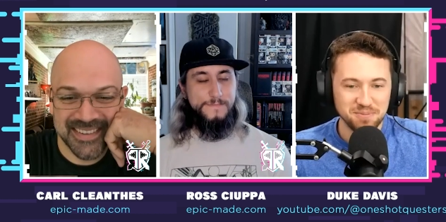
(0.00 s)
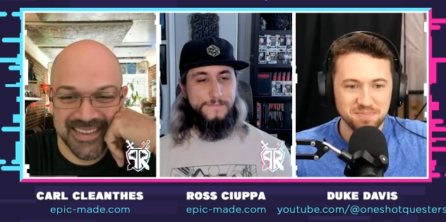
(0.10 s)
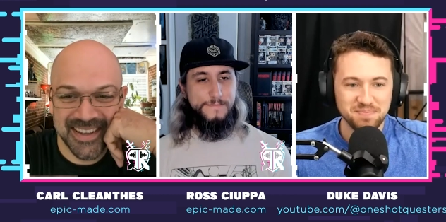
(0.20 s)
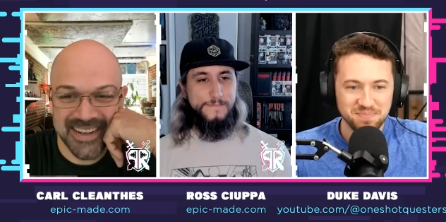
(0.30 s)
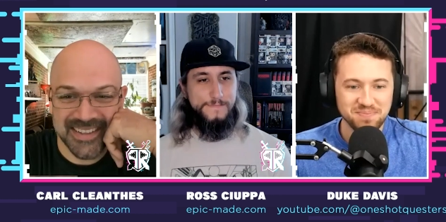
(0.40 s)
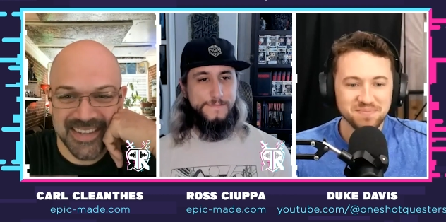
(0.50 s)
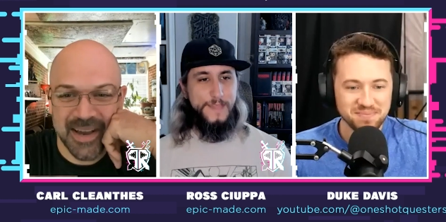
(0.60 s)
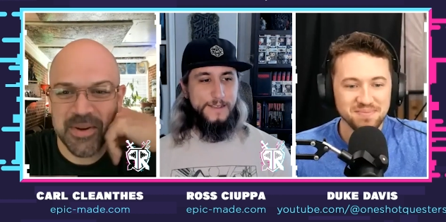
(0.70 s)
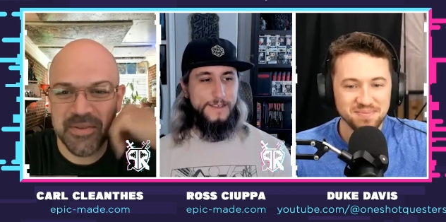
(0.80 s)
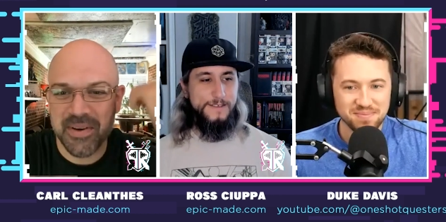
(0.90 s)
Speaker 1: nice.
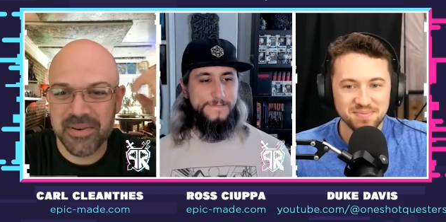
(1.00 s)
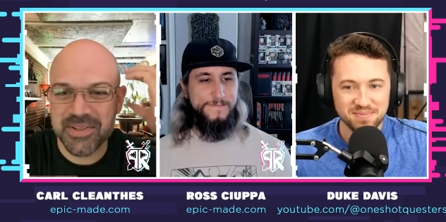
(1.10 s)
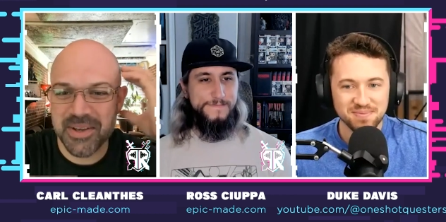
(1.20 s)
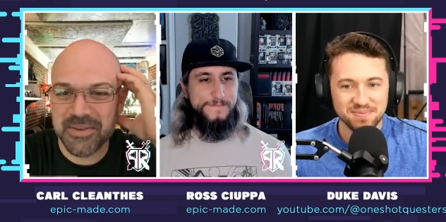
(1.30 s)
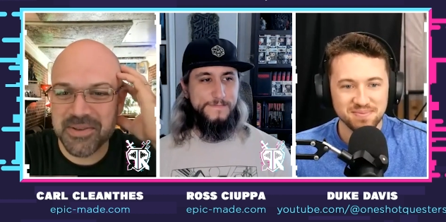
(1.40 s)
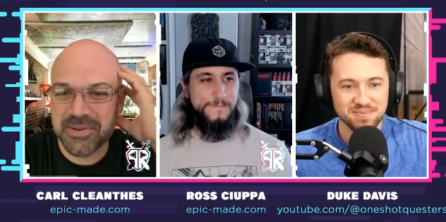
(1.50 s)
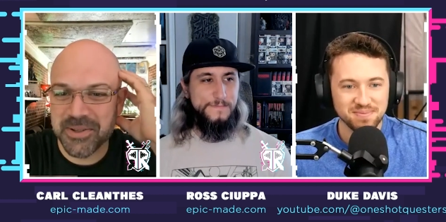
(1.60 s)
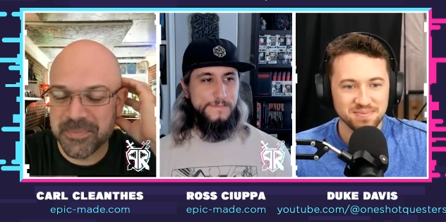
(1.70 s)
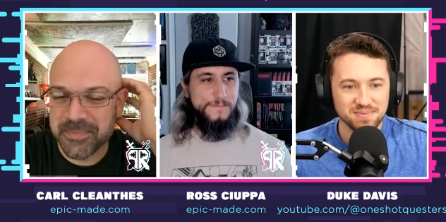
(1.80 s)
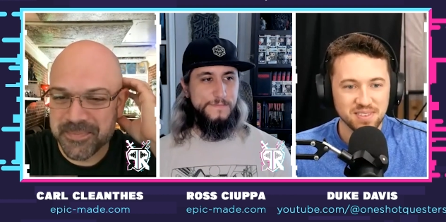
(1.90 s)
How many followers do you have on
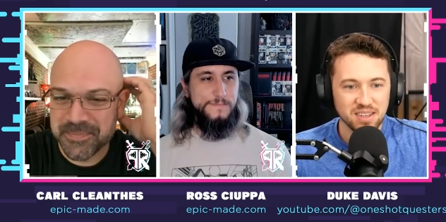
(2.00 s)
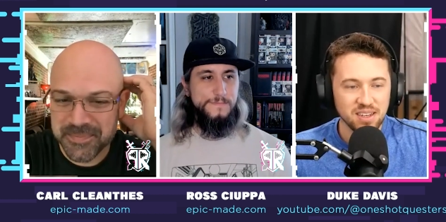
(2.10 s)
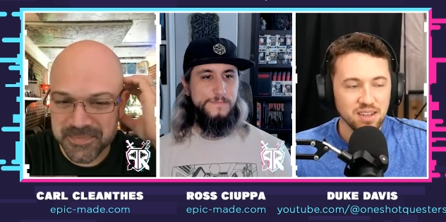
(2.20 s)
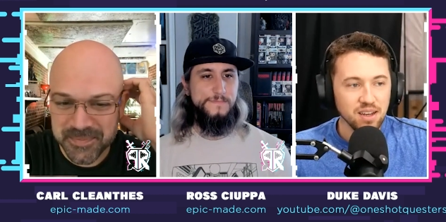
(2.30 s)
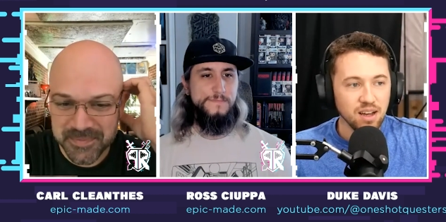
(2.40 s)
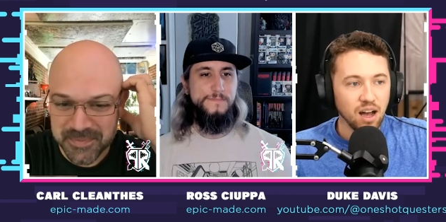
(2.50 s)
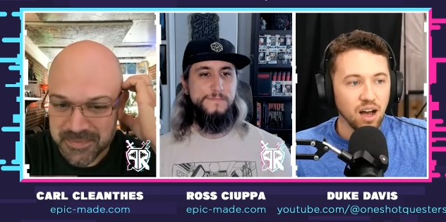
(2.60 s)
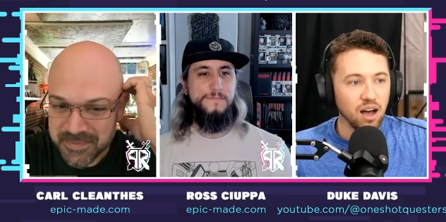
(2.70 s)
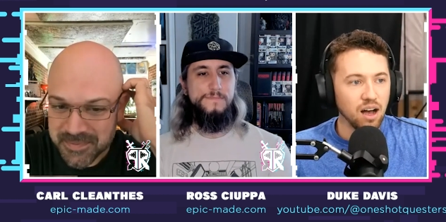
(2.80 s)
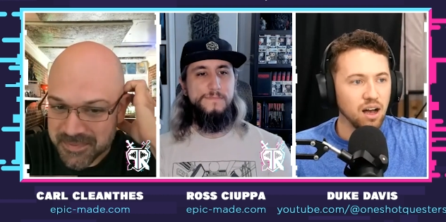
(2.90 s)
YouTube?
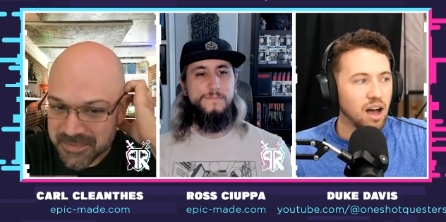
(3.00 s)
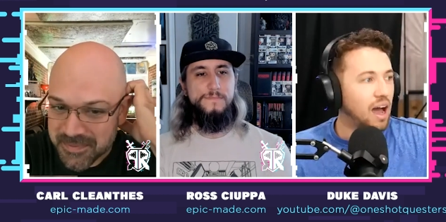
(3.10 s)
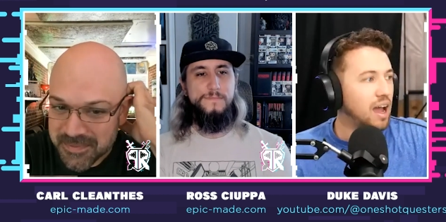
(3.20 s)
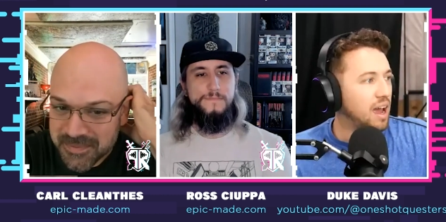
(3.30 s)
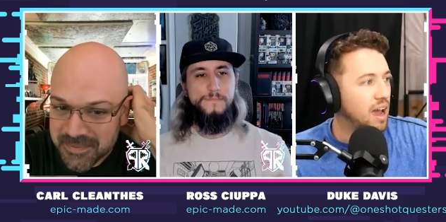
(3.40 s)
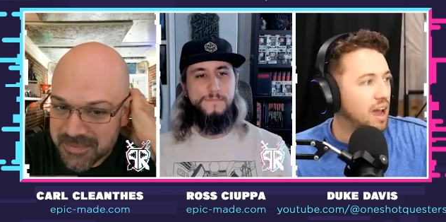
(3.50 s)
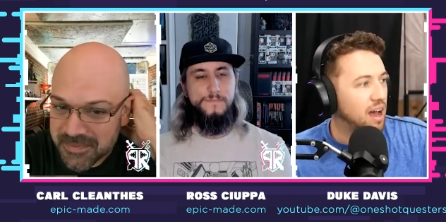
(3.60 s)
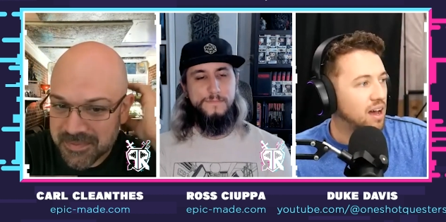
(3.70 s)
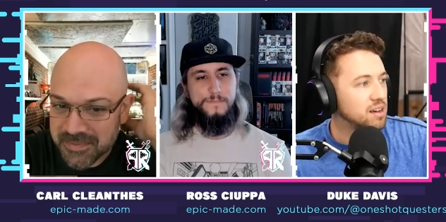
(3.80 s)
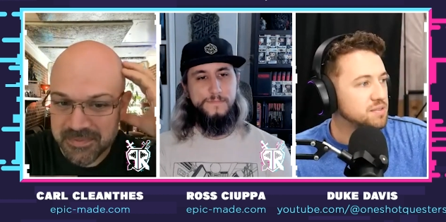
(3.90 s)
Speaker 2: Uh, I
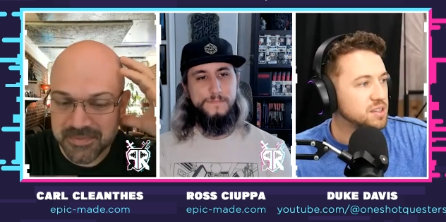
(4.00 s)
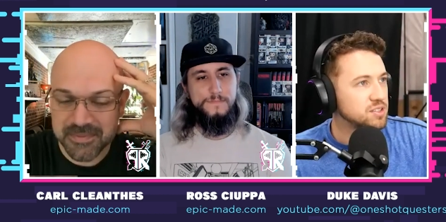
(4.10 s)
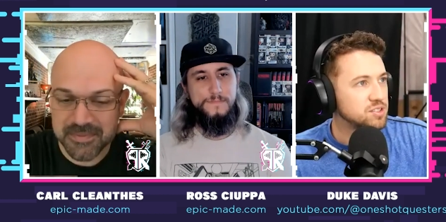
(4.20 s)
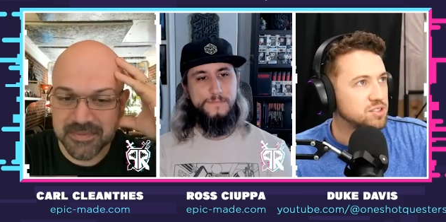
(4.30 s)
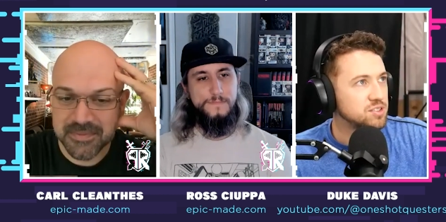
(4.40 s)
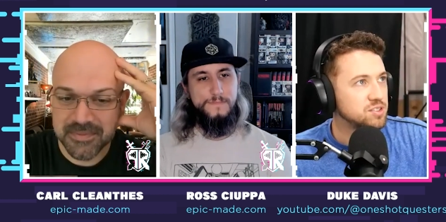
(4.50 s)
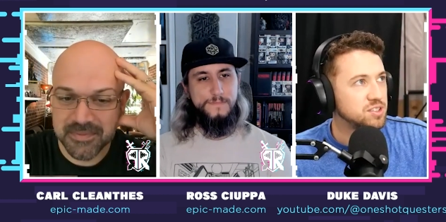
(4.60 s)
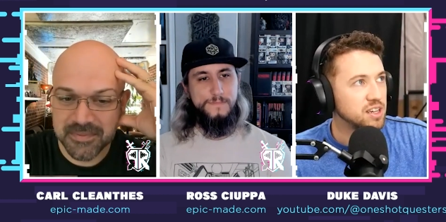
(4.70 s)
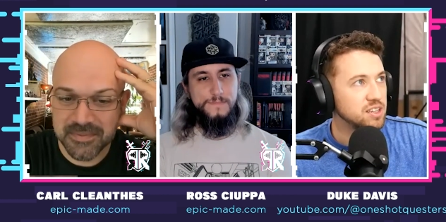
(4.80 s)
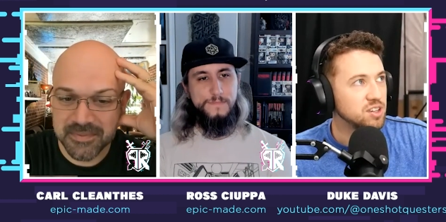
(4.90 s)
have
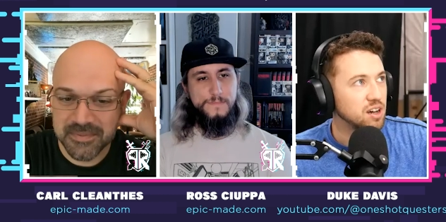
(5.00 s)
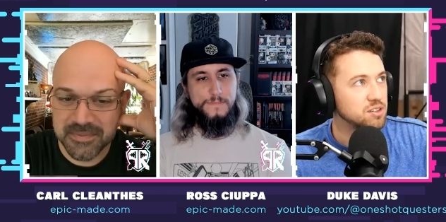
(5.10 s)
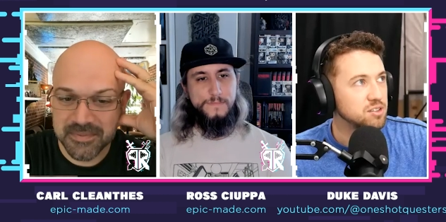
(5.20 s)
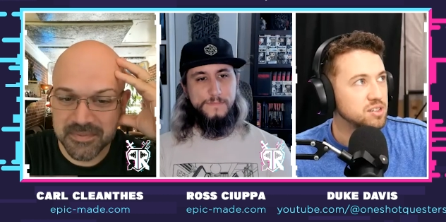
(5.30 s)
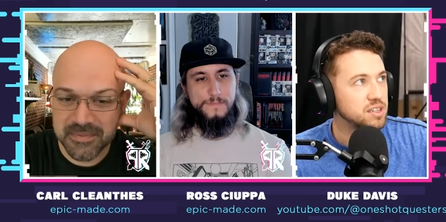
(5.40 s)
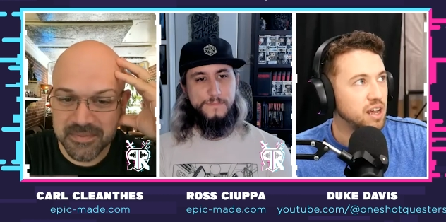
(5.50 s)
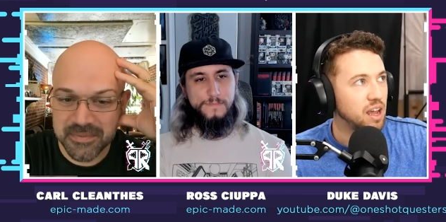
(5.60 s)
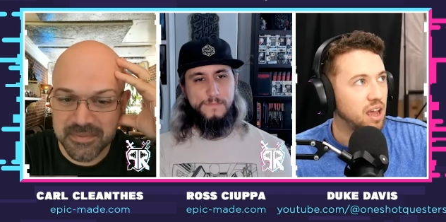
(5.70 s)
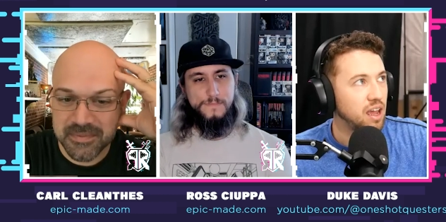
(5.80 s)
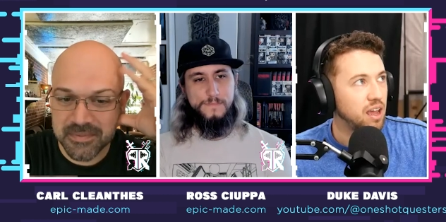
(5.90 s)
six hundred
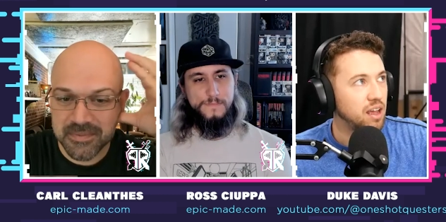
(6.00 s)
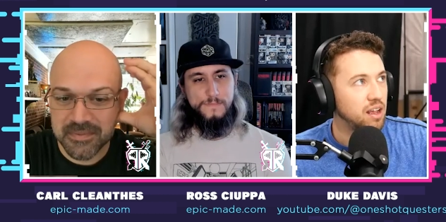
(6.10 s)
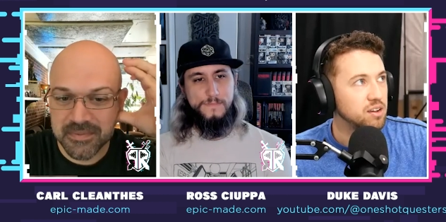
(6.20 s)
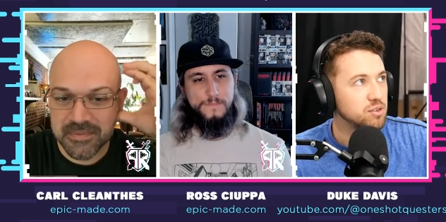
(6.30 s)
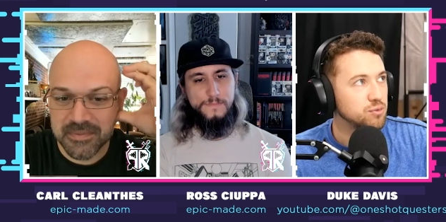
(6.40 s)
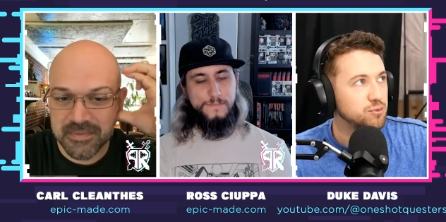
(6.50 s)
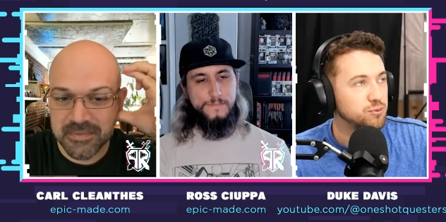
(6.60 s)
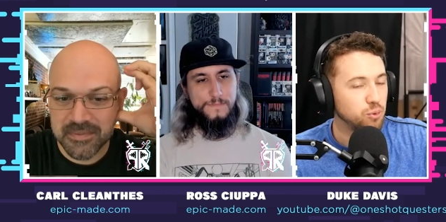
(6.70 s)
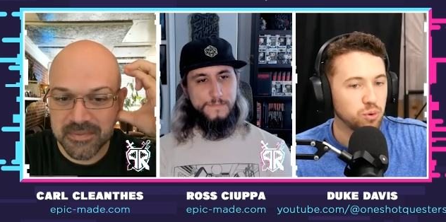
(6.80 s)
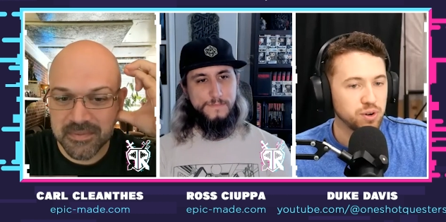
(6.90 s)
and
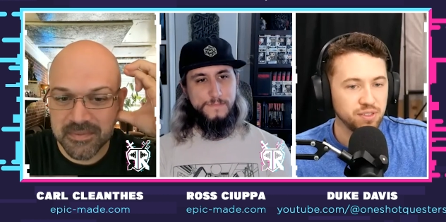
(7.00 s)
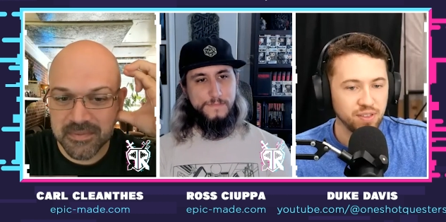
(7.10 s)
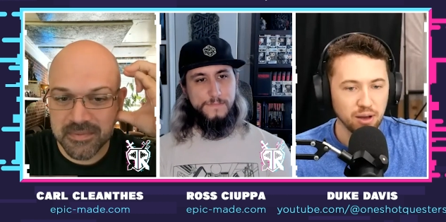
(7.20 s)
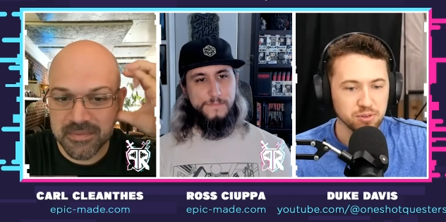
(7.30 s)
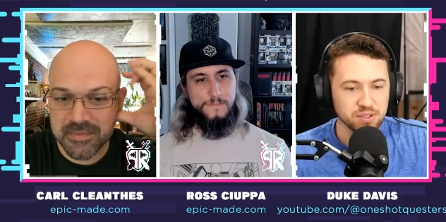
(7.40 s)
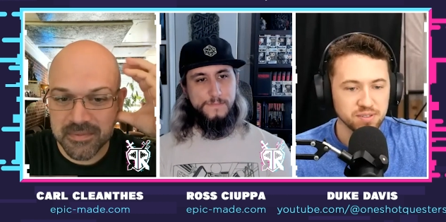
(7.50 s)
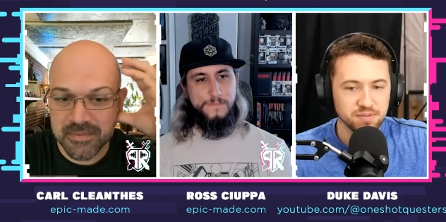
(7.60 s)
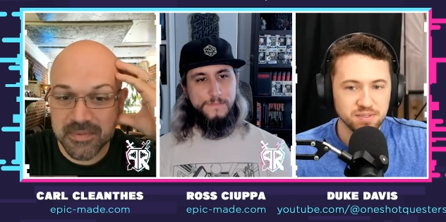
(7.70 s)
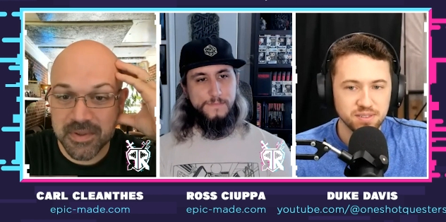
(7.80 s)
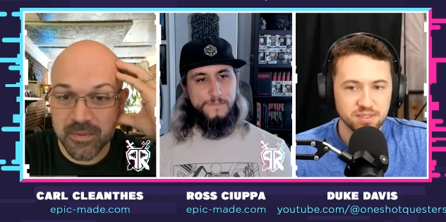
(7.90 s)
forty thousand.
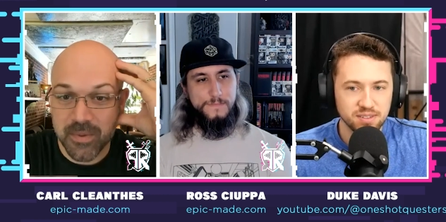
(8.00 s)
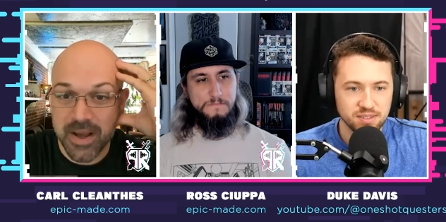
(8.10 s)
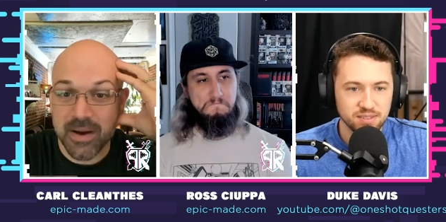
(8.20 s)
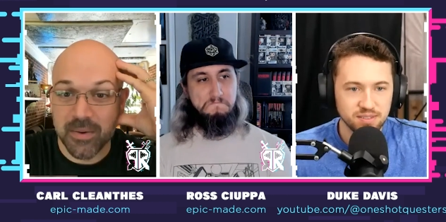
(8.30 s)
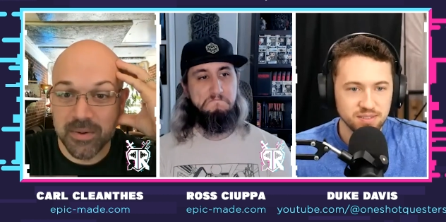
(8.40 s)
Speaker 1: Wow.